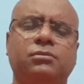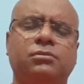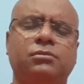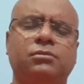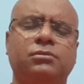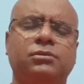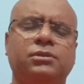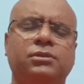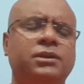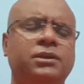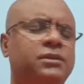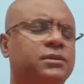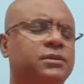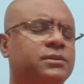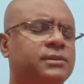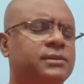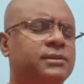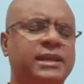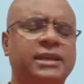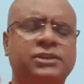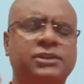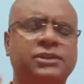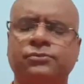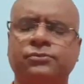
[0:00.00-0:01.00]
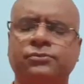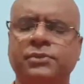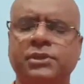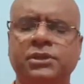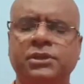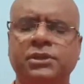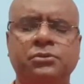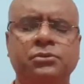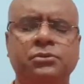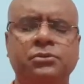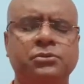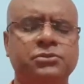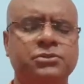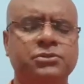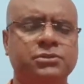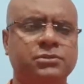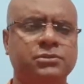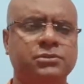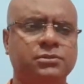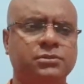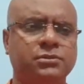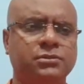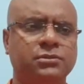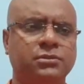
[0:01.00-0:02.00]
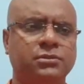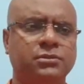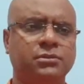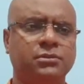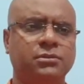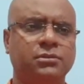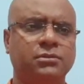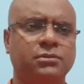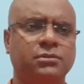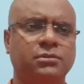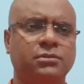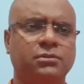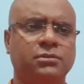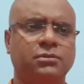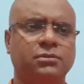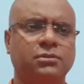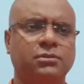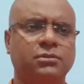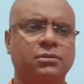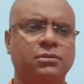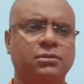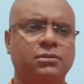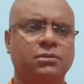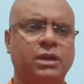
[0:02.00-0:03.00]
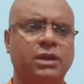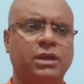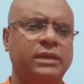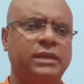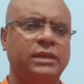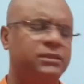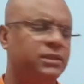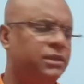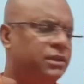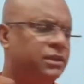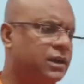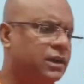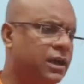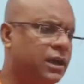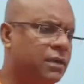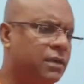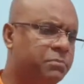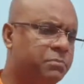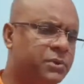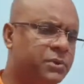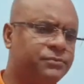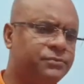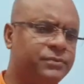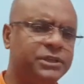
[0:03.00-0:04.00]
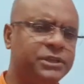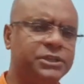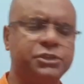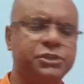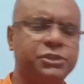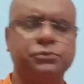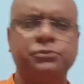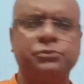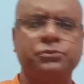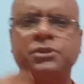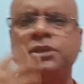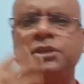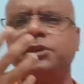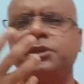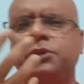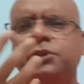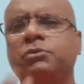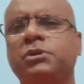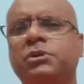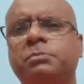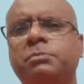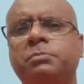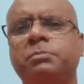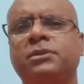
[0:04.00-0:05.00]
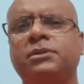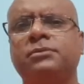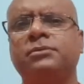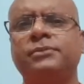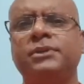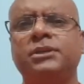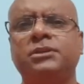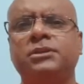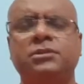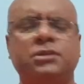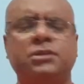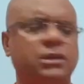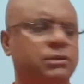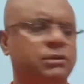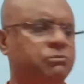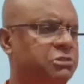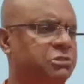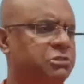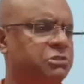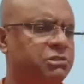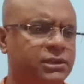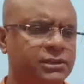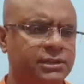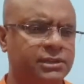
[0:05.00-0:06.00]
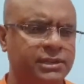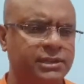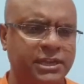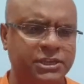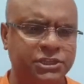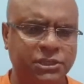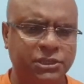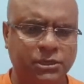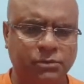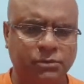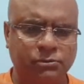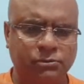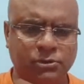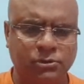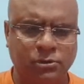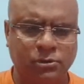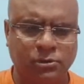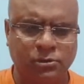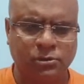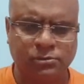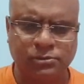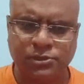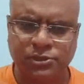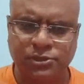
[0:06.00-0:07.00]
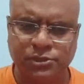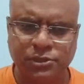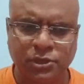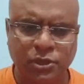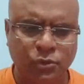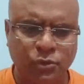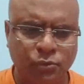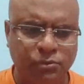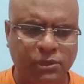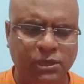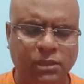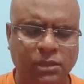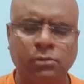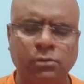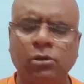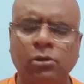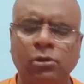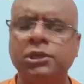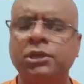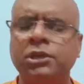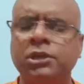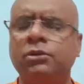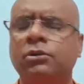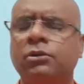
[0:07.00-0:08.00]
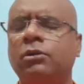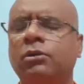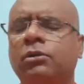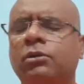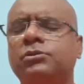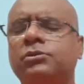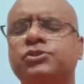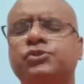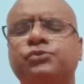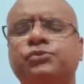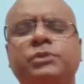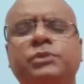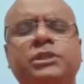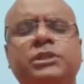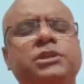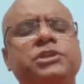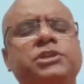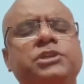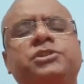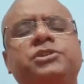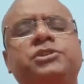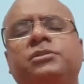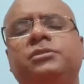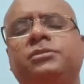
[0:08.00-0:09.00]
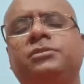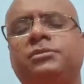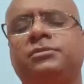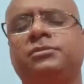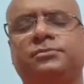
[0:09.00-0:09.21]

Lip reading: there are clash of egos. I think I'm perfect, you think you are perfect, and we are clashing our horns, we are locking horns with each other.